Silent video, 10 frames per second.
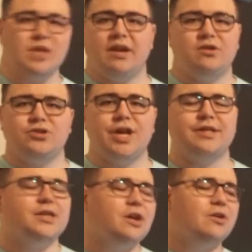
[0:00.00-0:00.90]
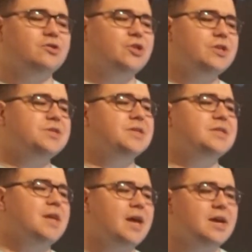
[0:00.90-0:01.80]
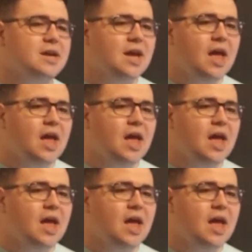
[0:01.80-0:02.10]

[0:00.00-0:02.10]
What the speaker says: interject here just to say,